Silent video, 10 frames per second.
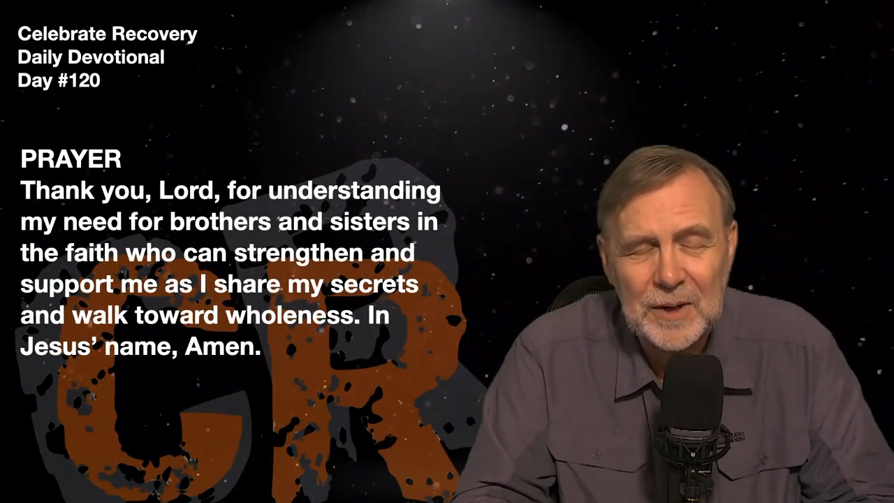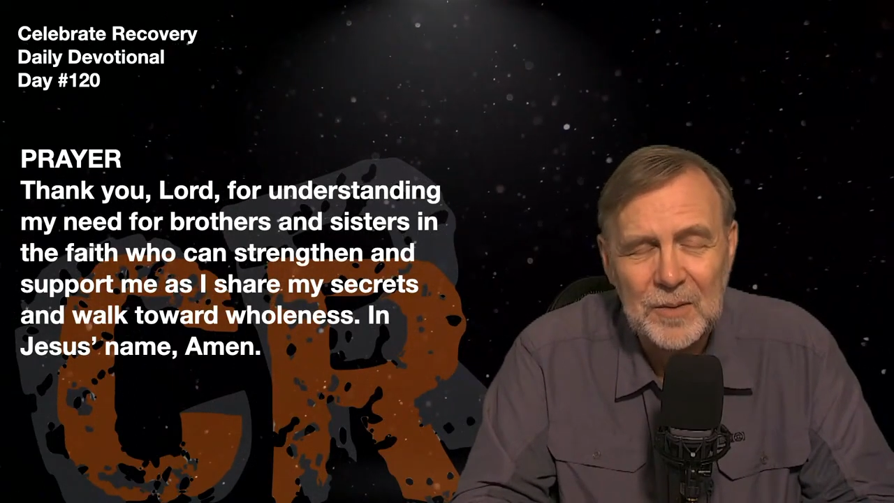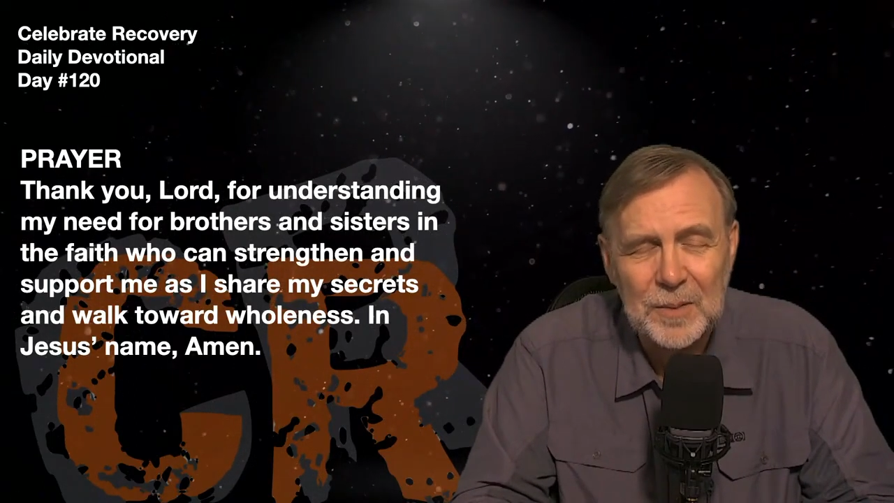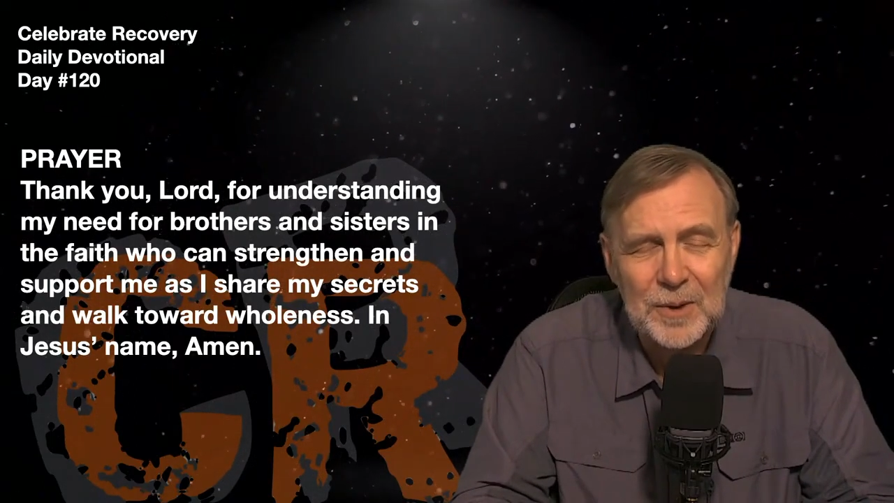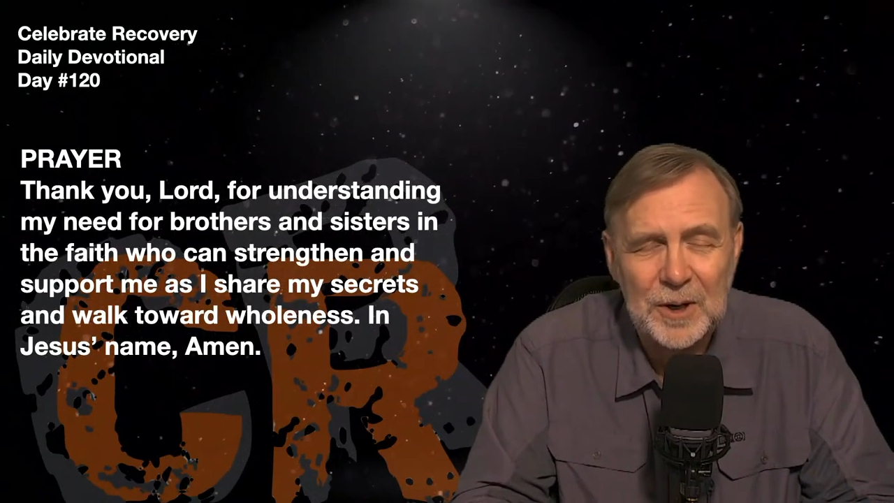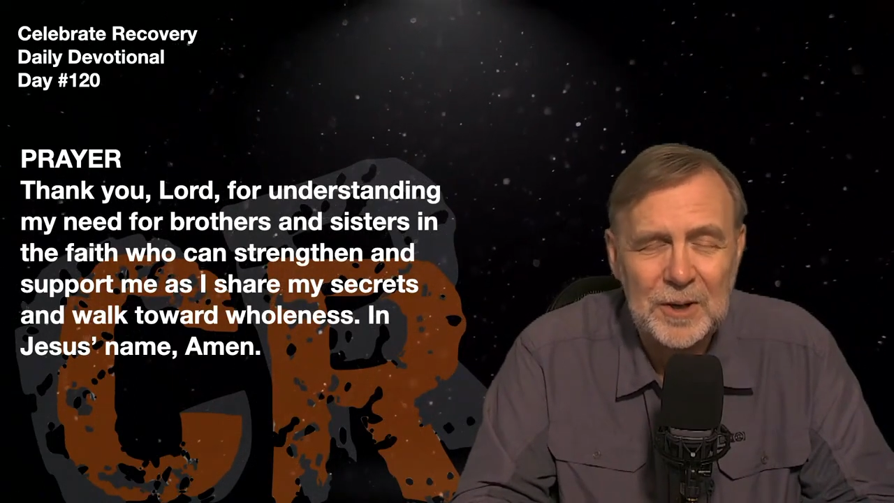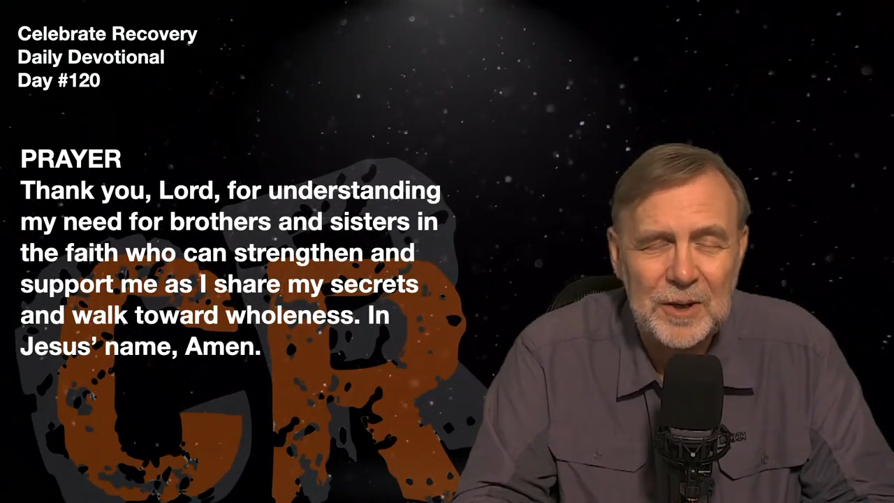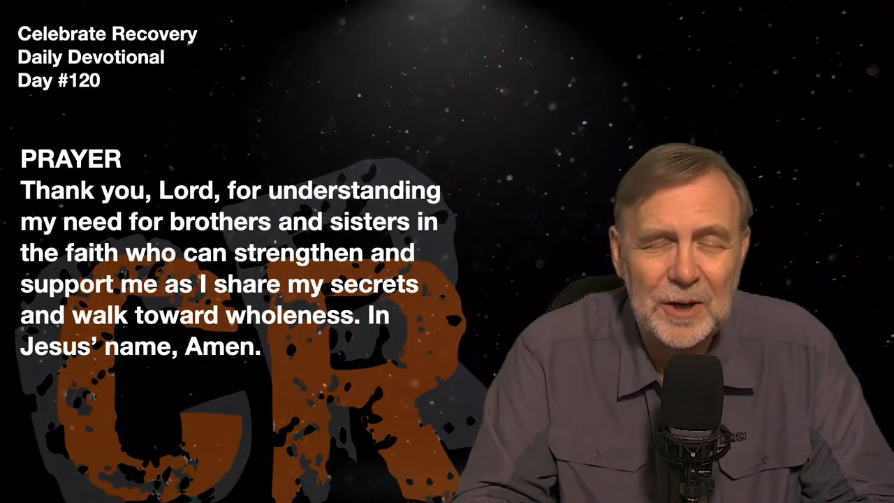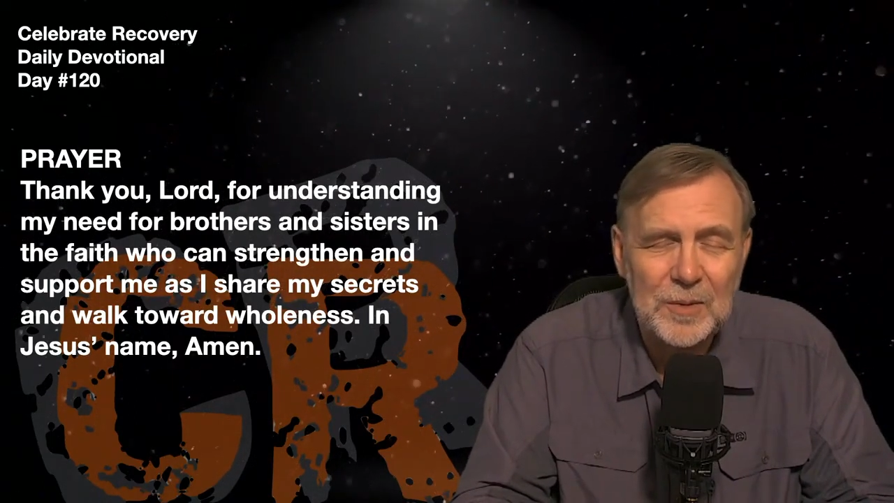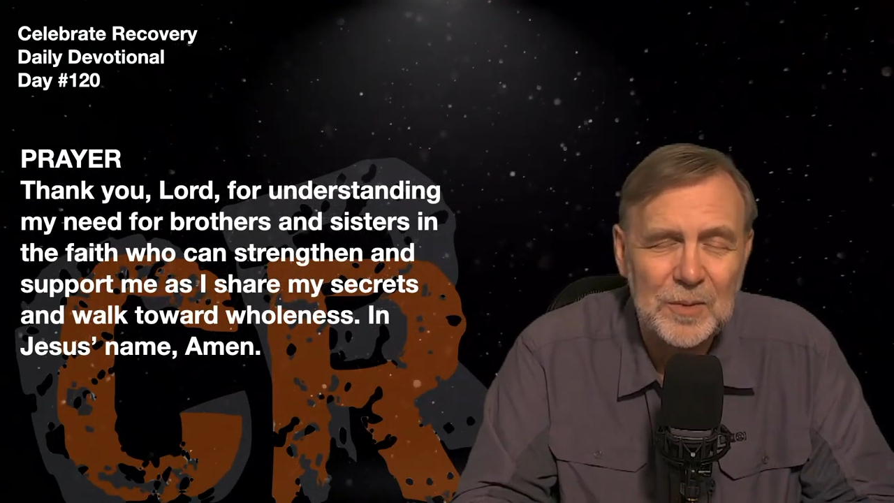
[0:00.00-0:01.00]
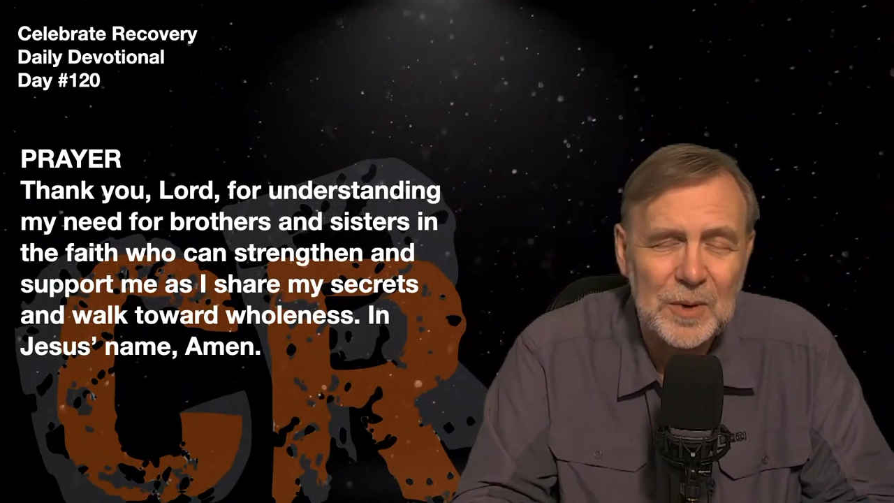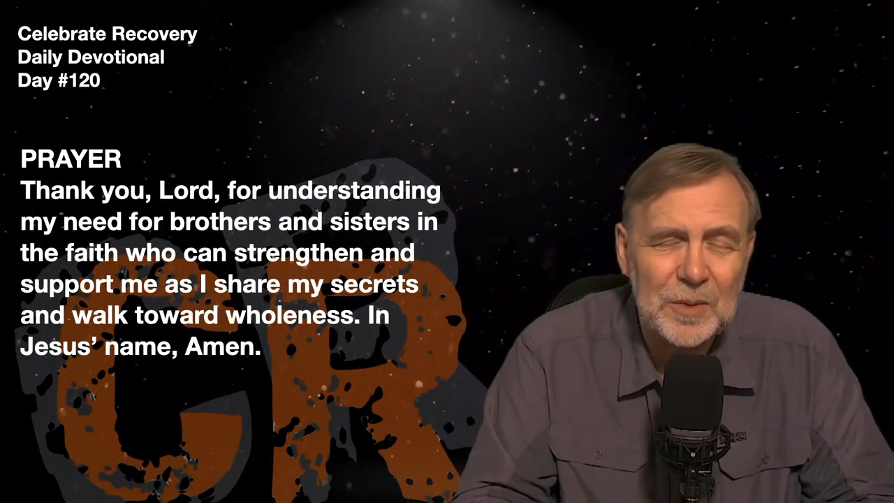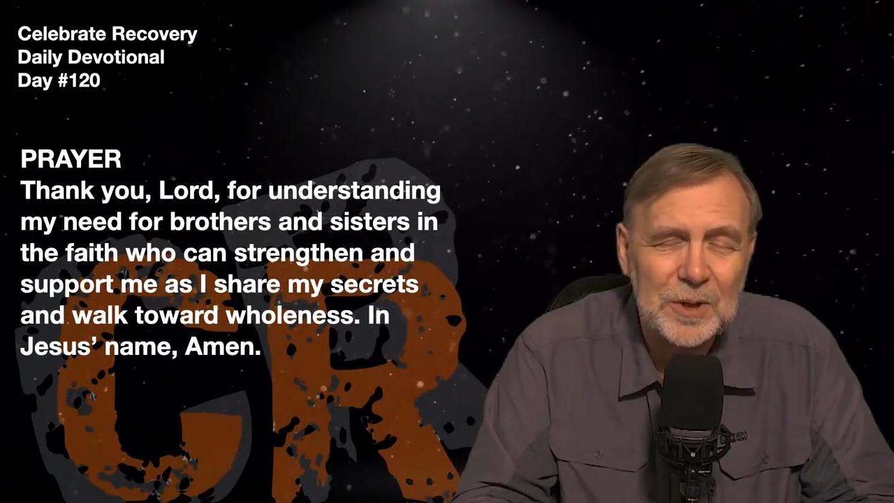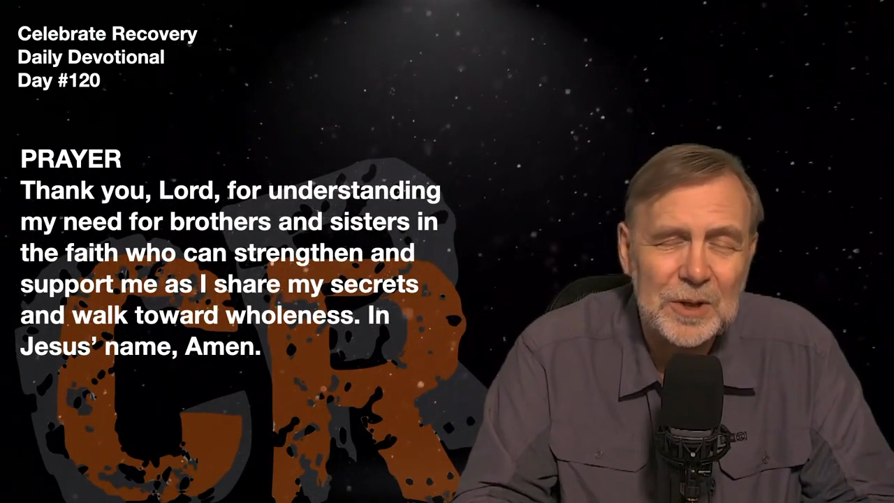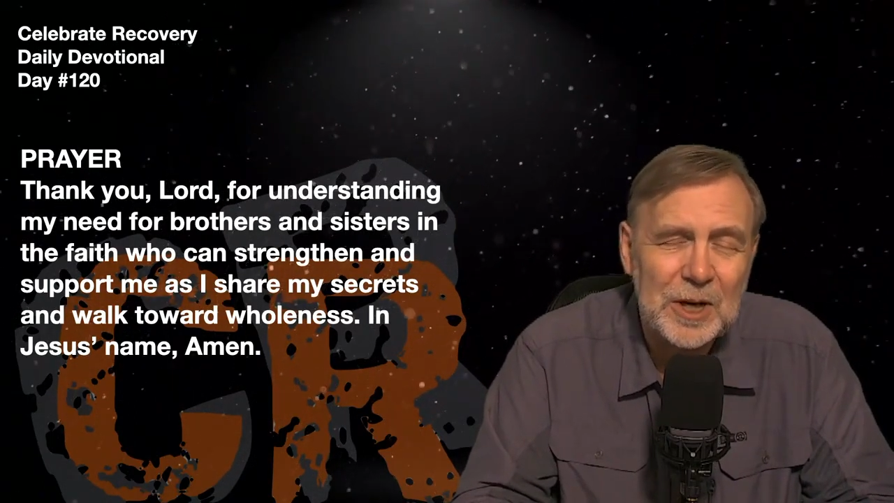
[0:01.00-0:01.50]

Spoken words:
We pray that we wouldn't